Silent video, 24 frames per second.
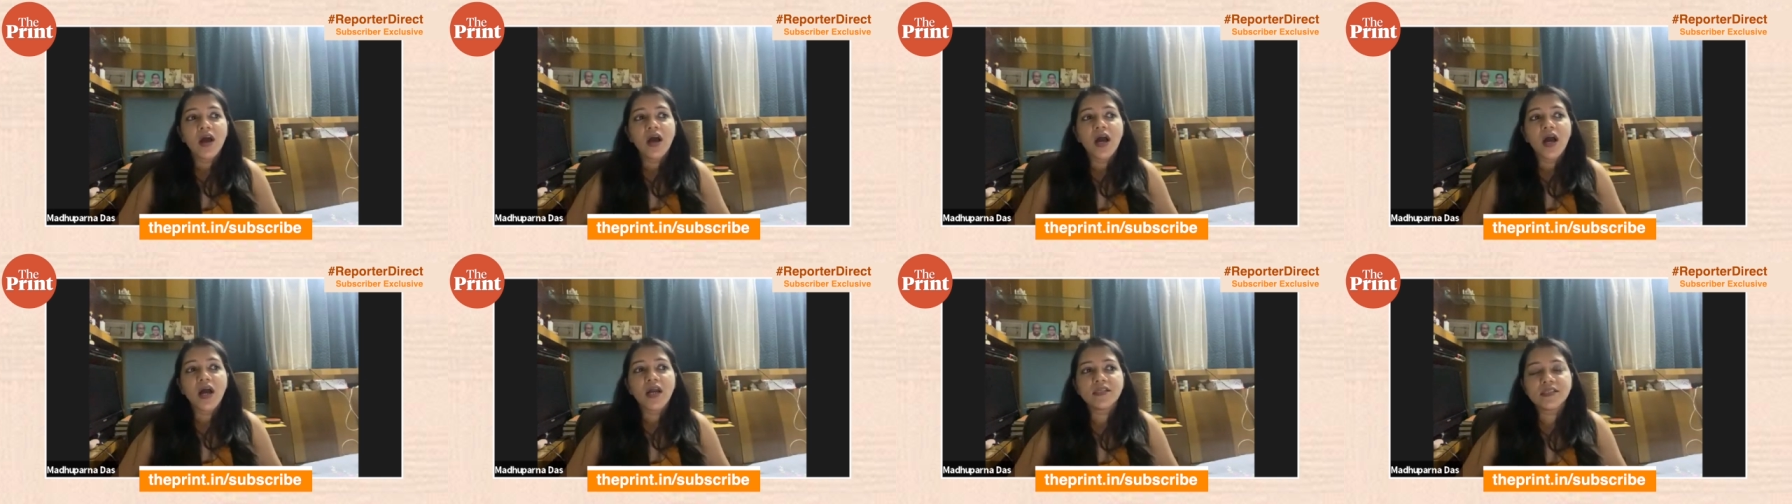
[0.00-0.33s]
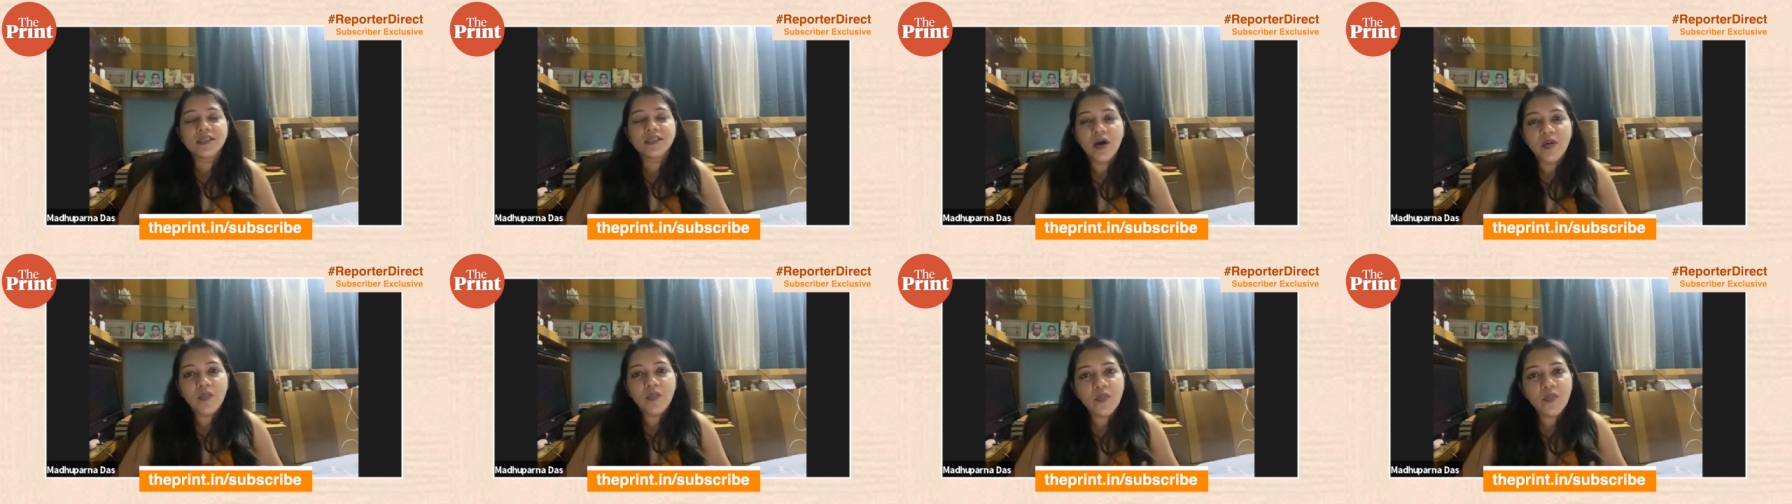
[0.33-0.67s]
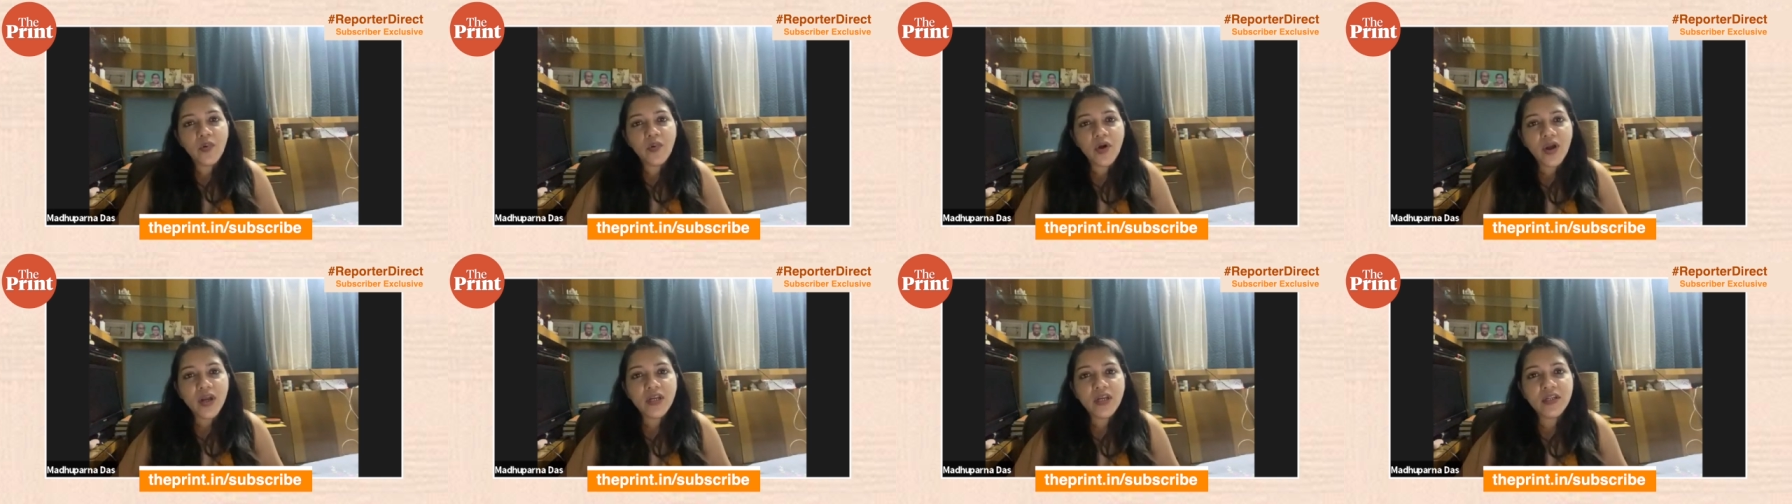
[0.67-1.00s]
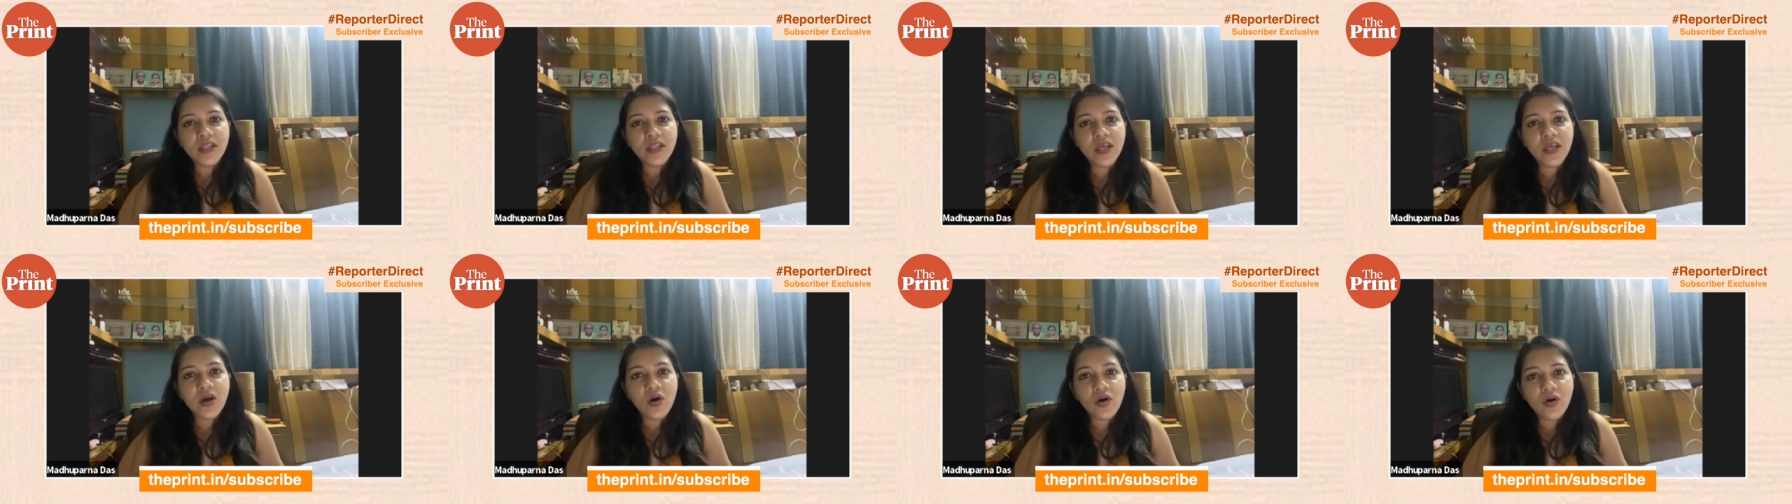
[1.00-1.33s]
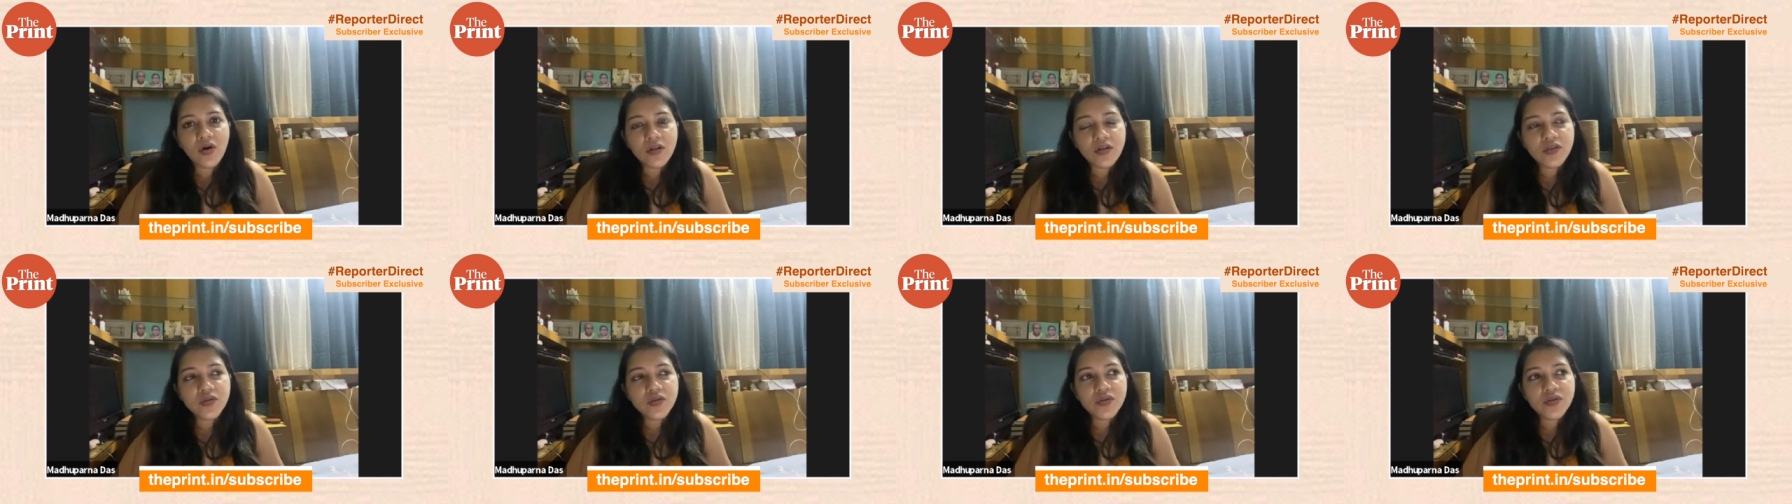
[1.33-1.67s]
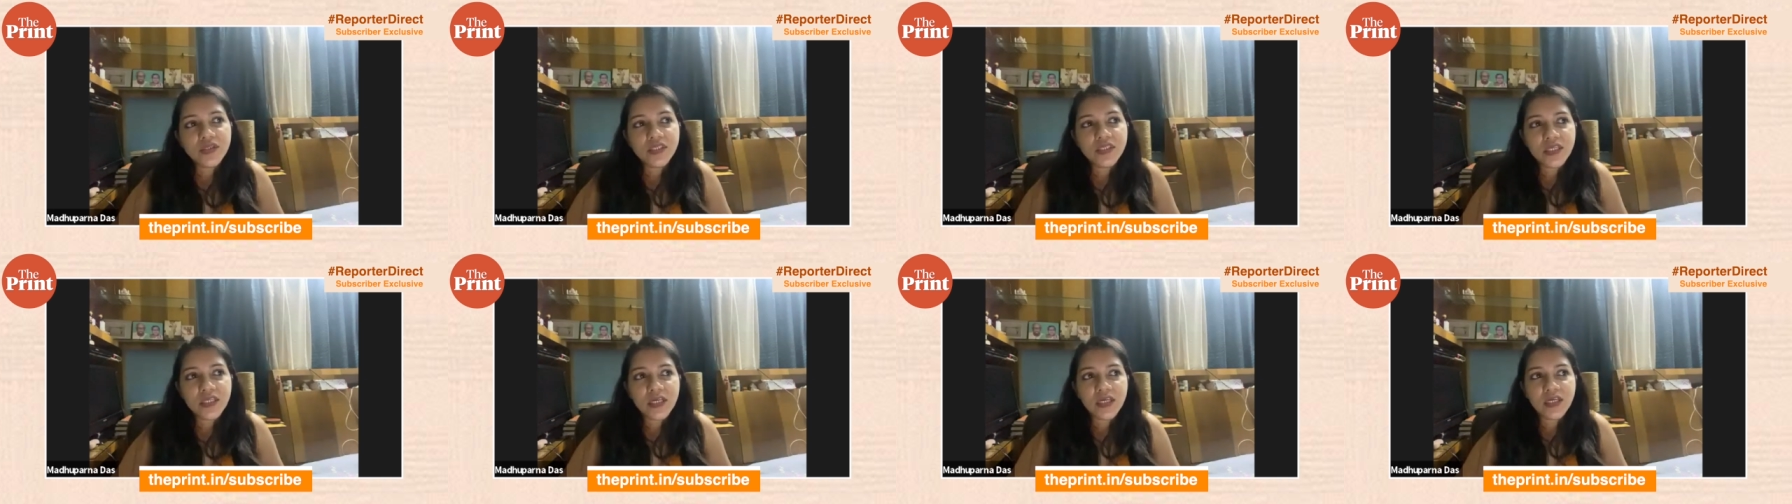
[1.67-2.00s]
at some point they also
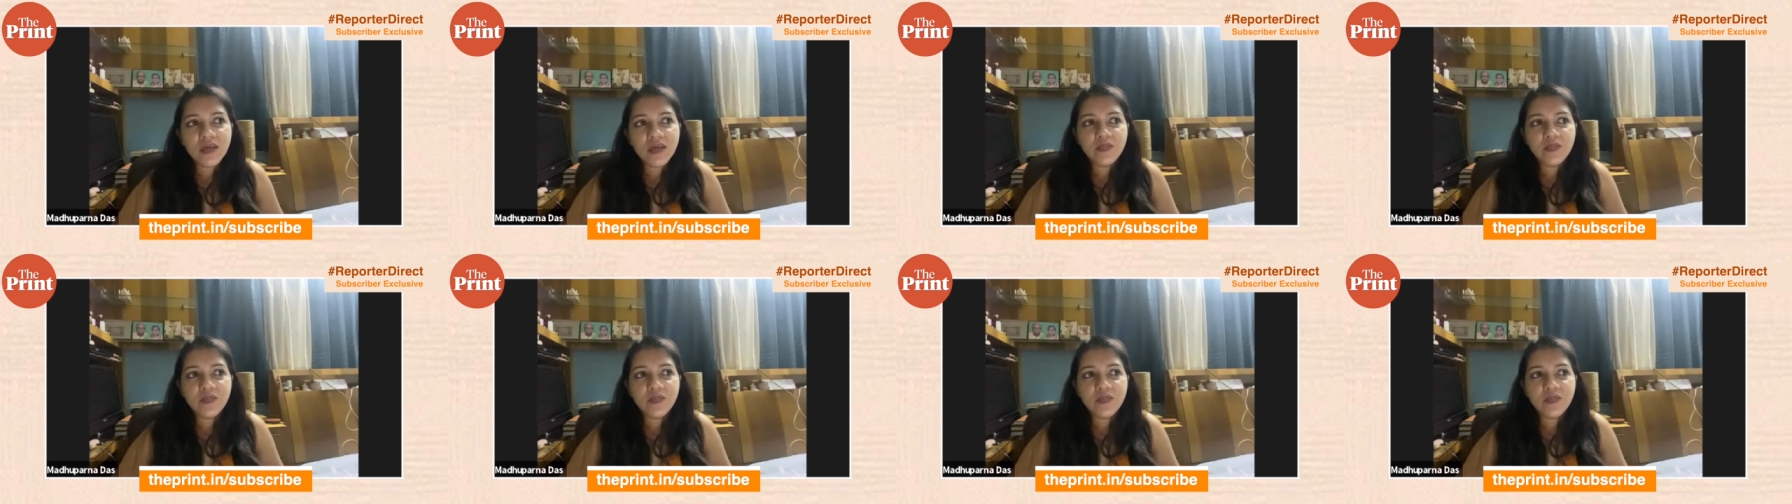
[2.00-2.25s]
see